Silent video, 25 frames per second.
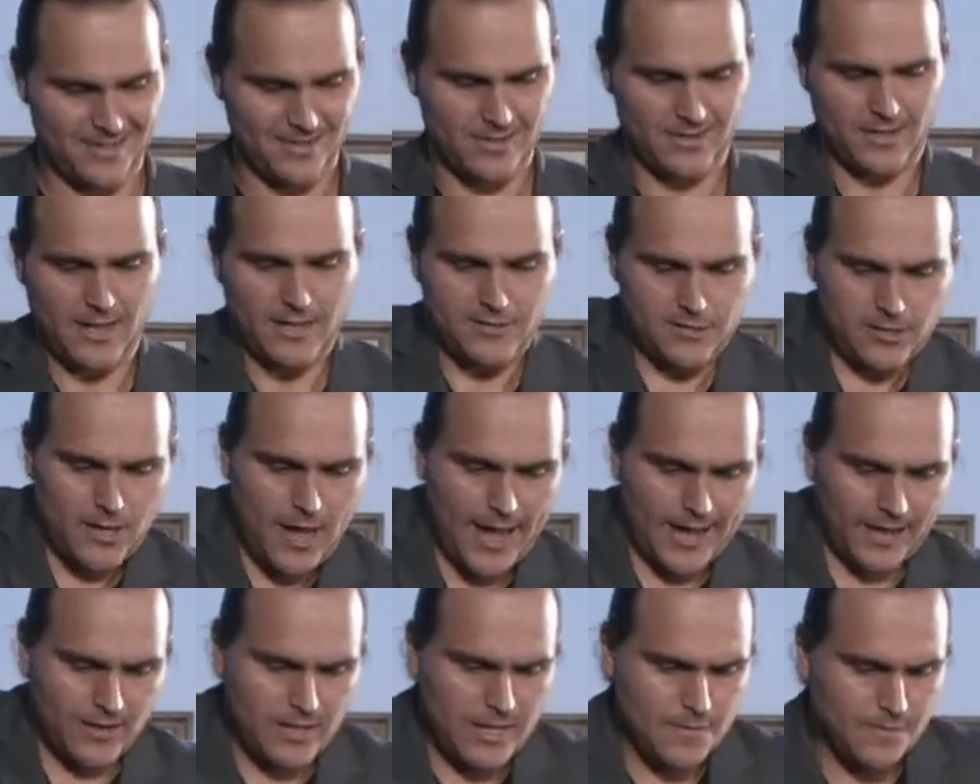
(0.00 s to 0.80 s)
Okay, see,
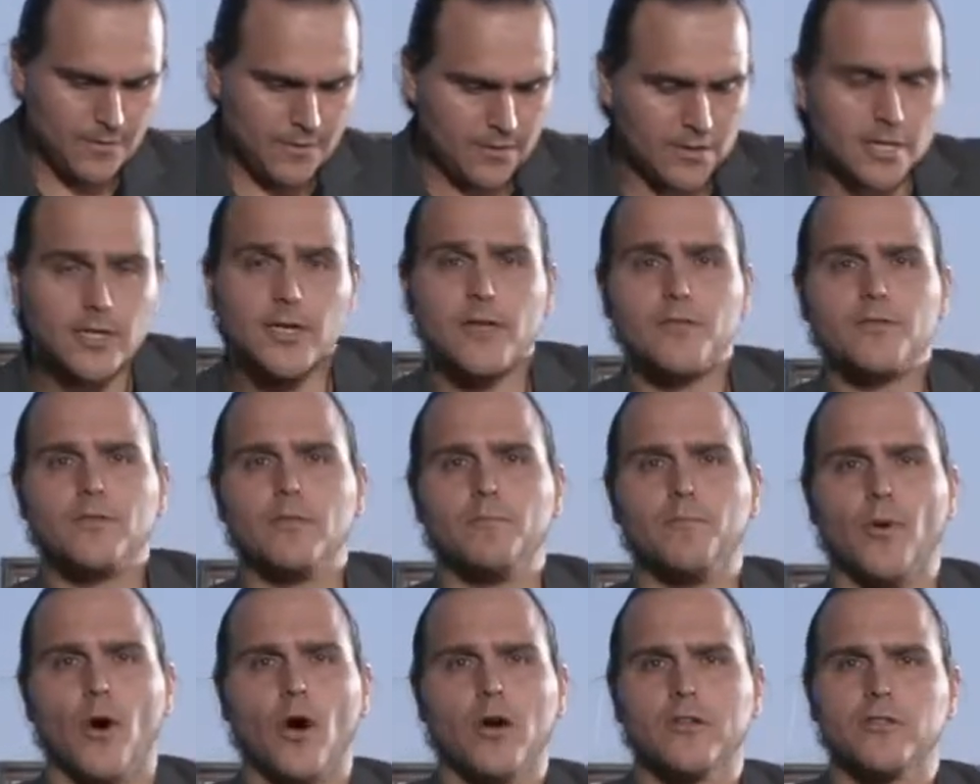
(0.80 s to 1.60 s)
I can even turn the
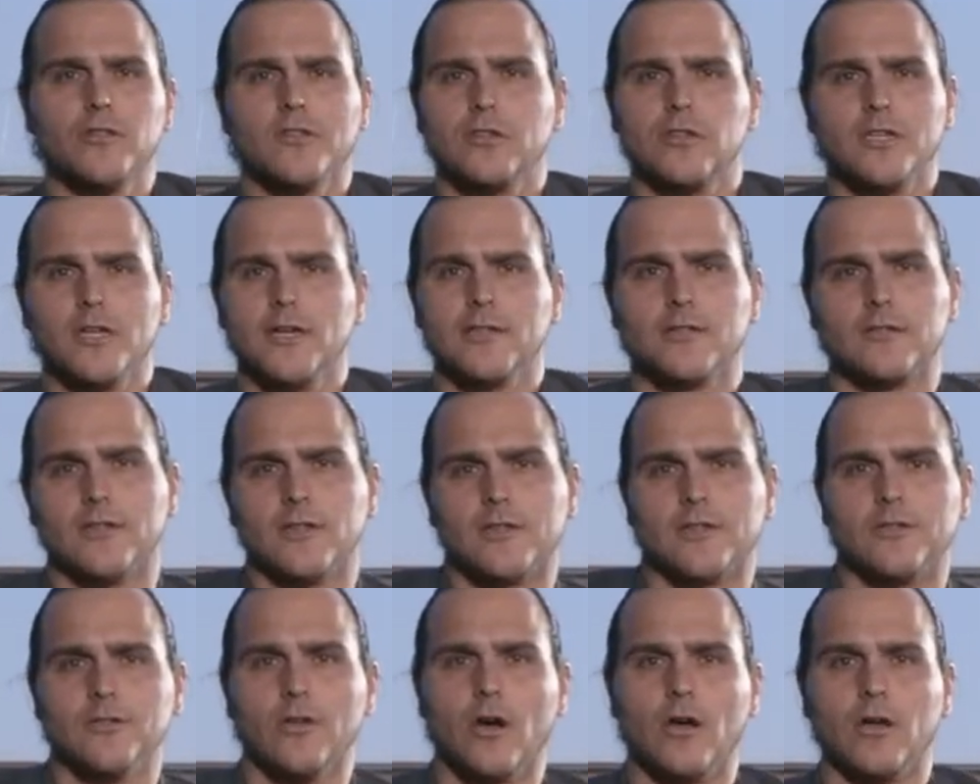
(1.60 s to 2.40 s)
box. You see,
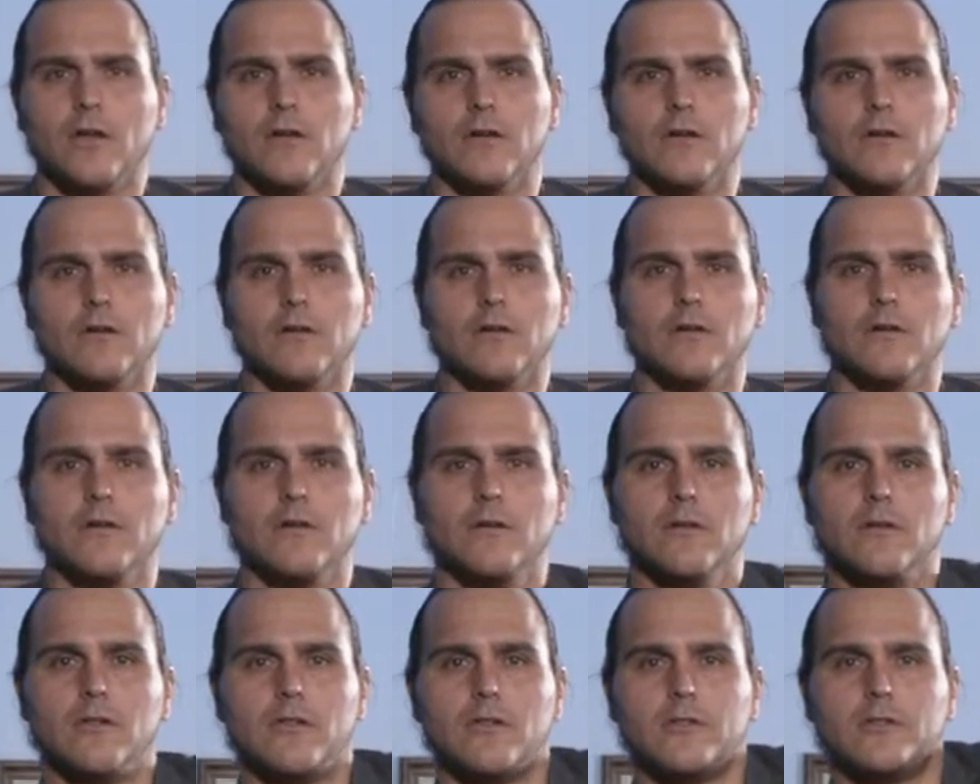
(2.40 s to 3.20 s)
it's not,
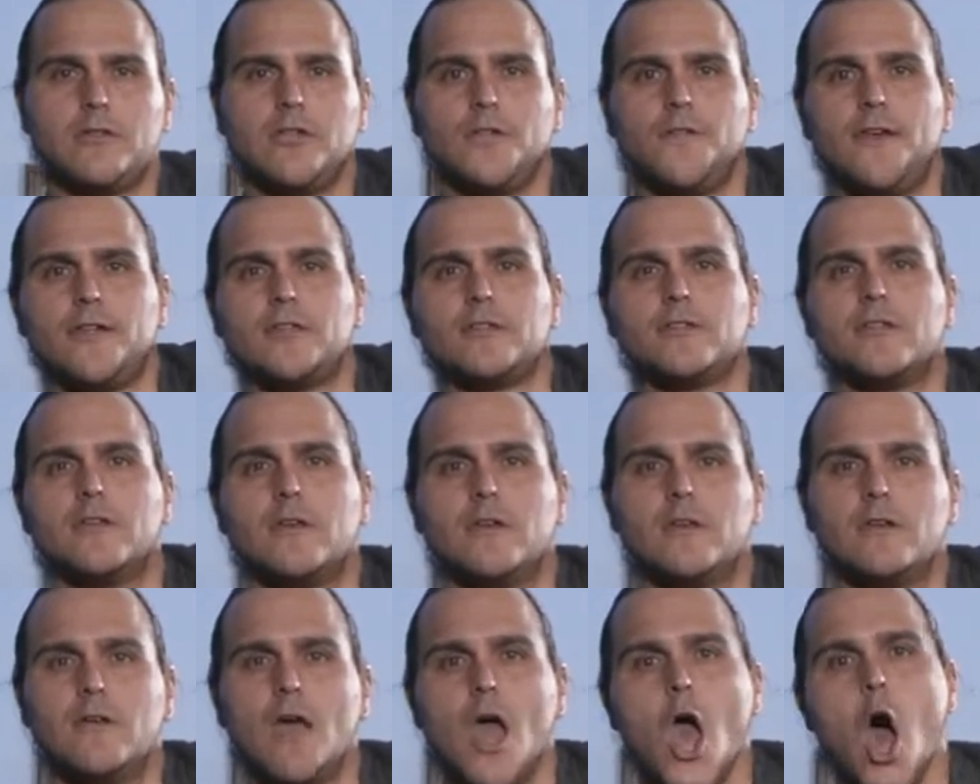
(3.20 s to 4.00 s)
see, there's,
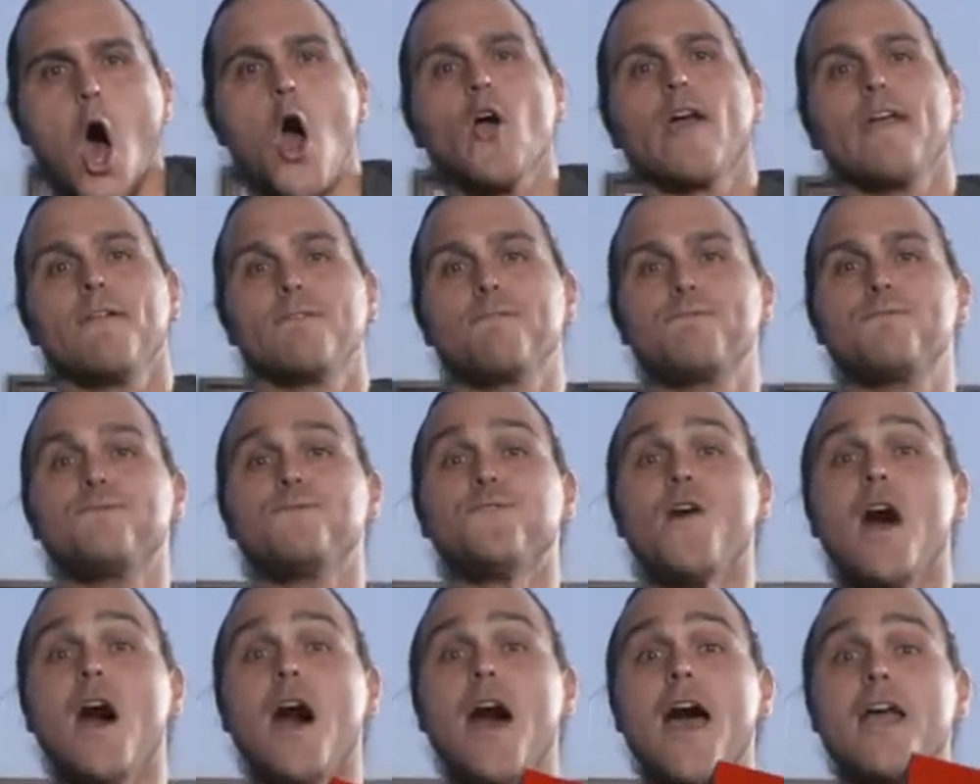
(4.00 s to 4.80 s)
okay,
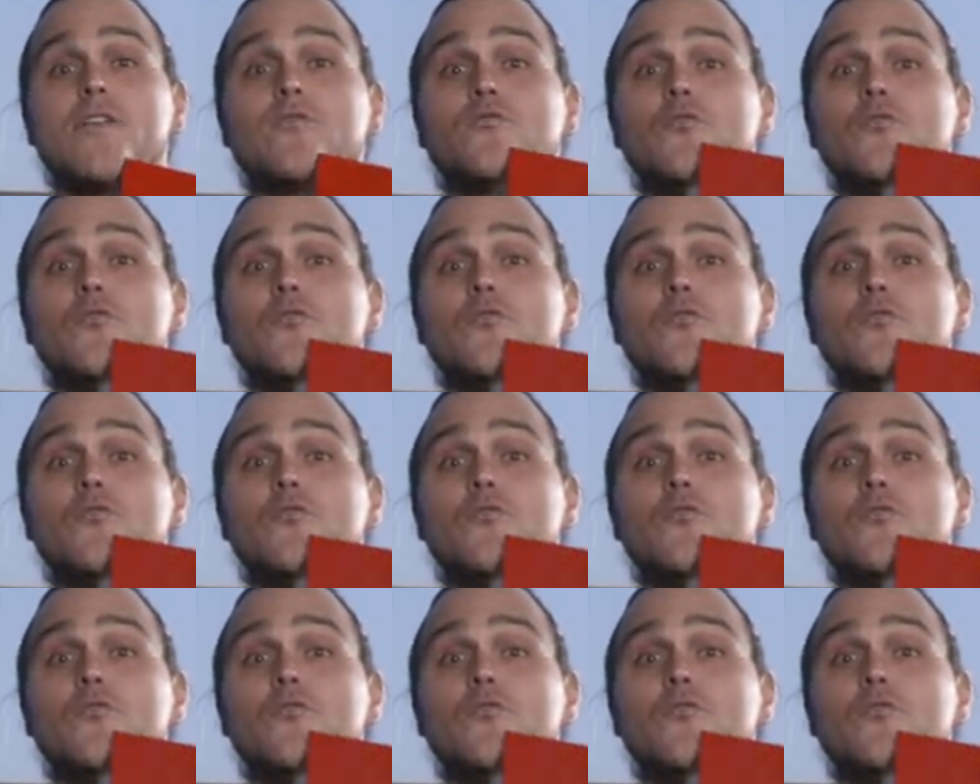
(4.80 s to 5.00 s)
fine.